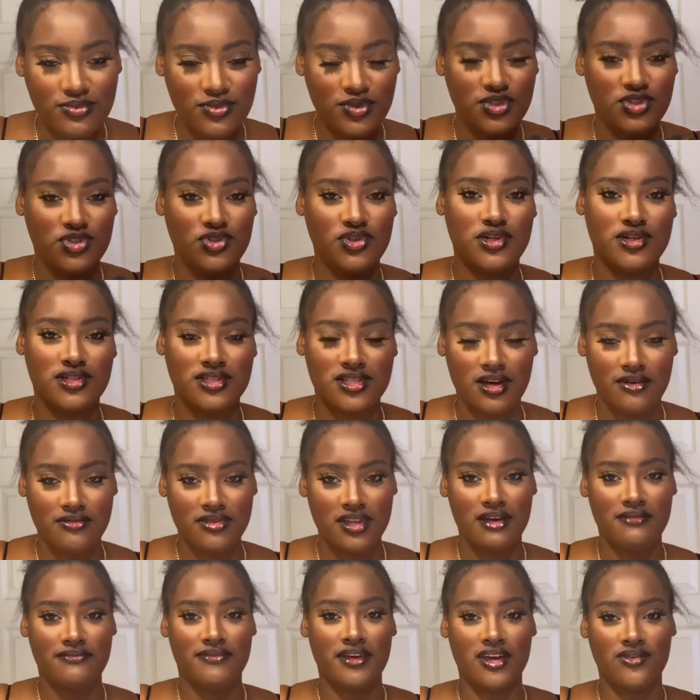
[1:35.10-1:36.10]
do yourself
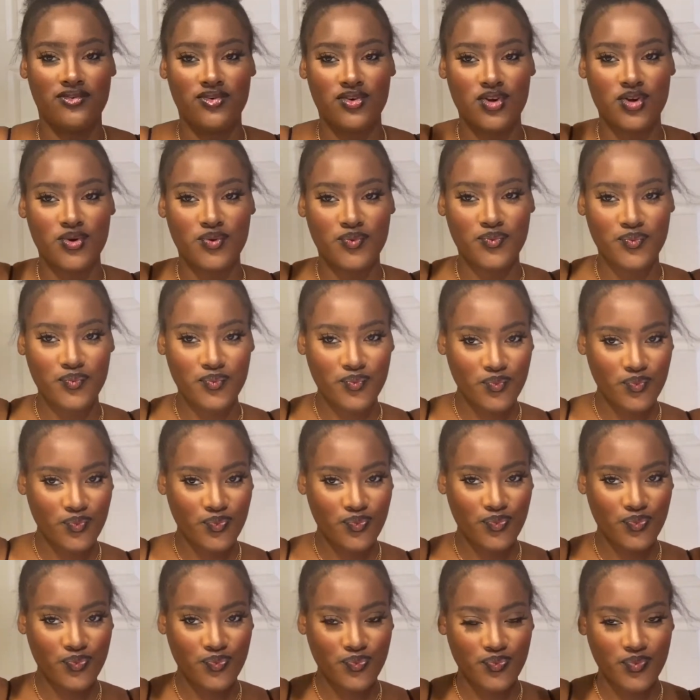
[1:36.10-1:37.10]
that favor.
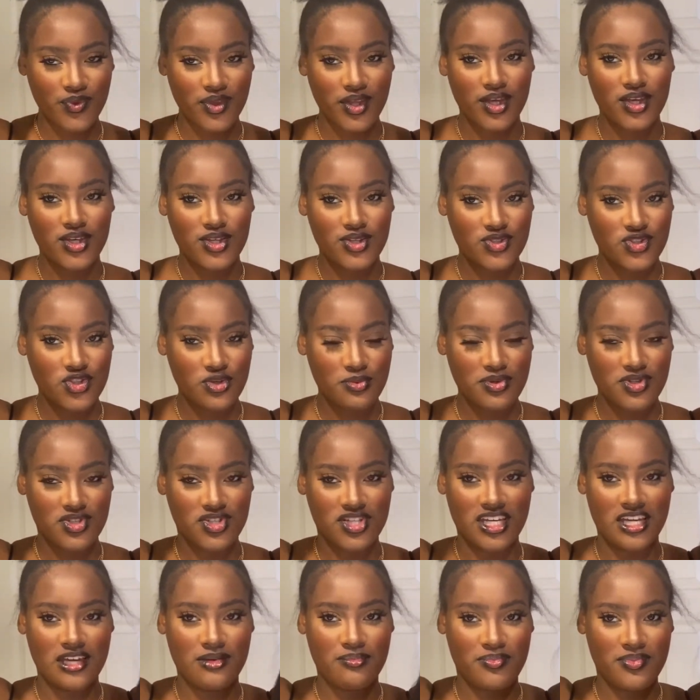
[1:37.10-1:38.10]
Super
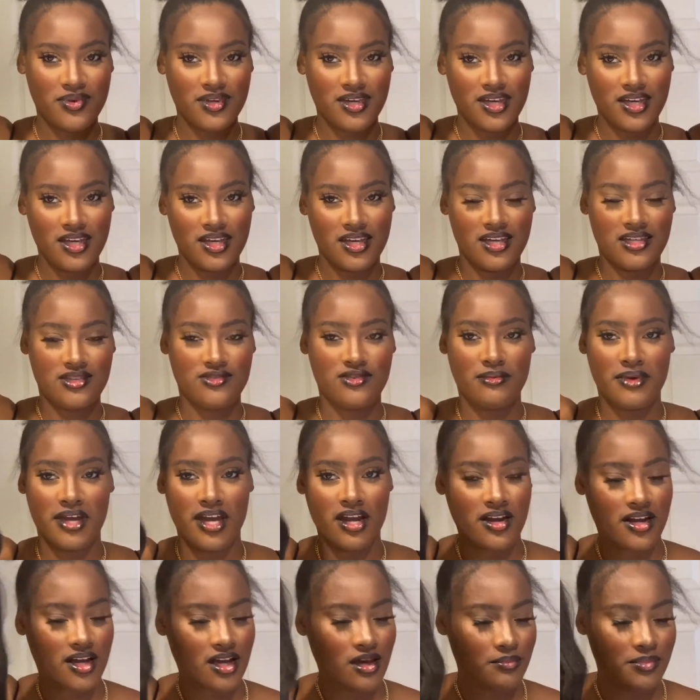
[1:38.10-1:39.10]
cheap. It's from a hair
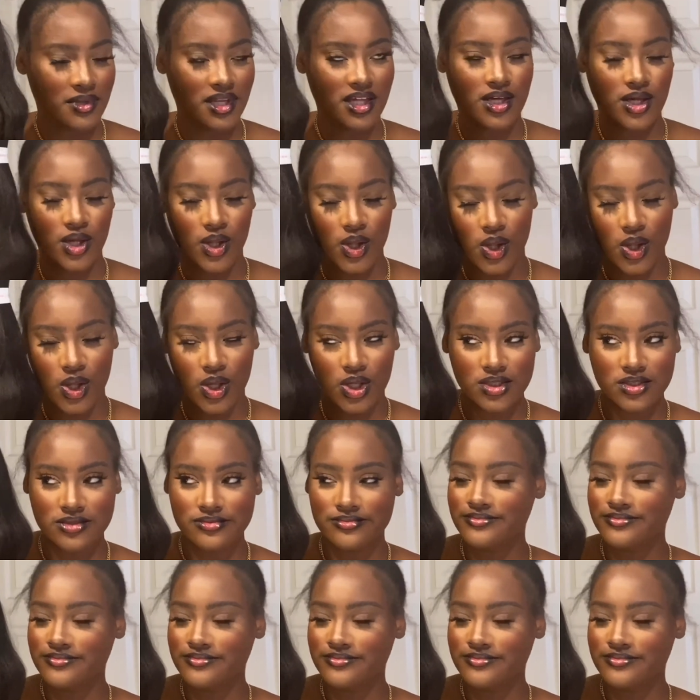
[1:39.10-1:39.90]
company called